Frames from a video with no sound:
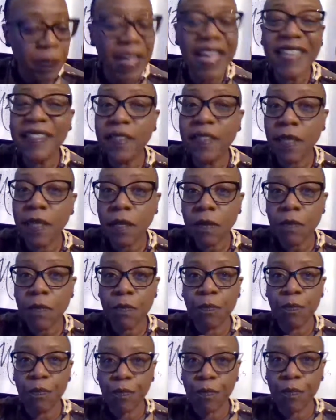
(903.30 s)
it didn't
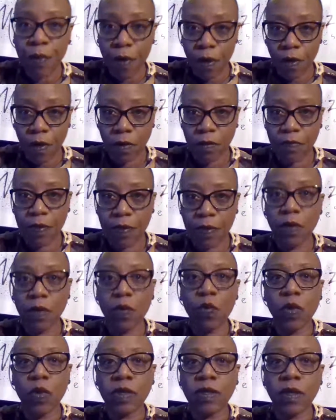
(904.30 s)
burn, but
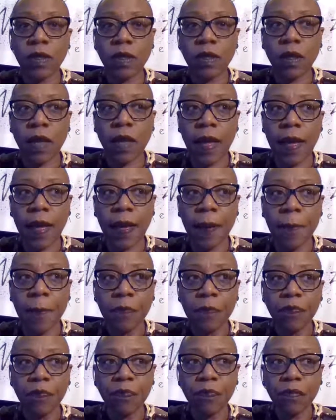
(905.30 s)
it wasn't like,
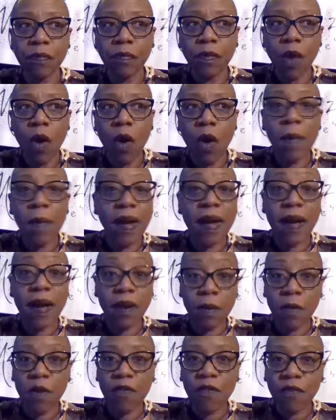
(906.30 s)
oh my God,
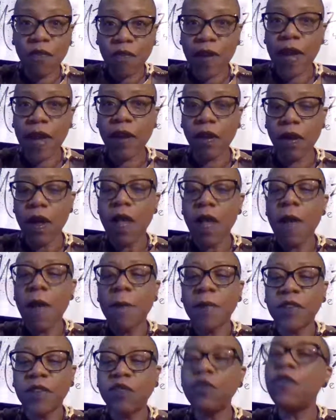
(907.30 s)
I'm on fire.
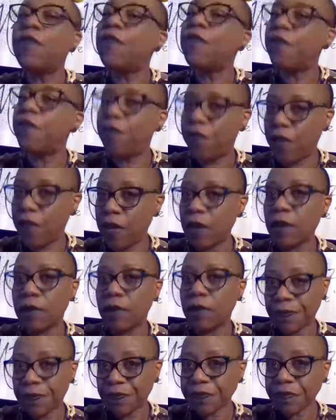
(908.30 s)
But you
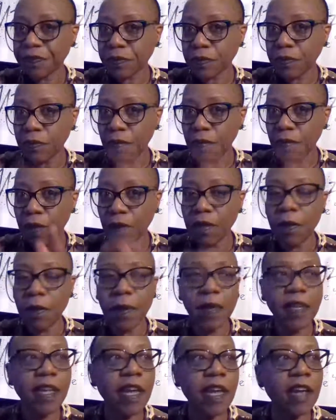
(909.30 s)
feel the
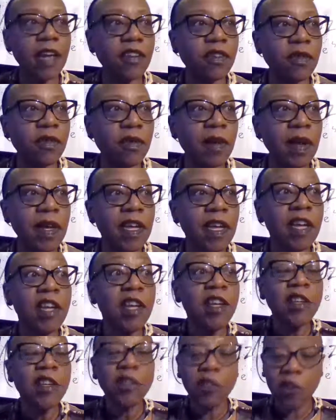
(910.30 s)
medication, right?
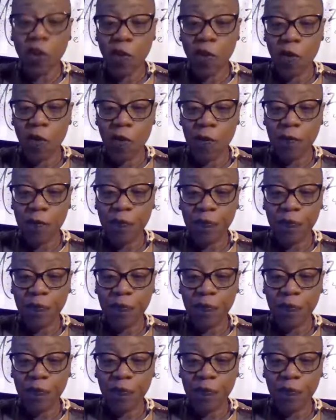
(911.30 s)
So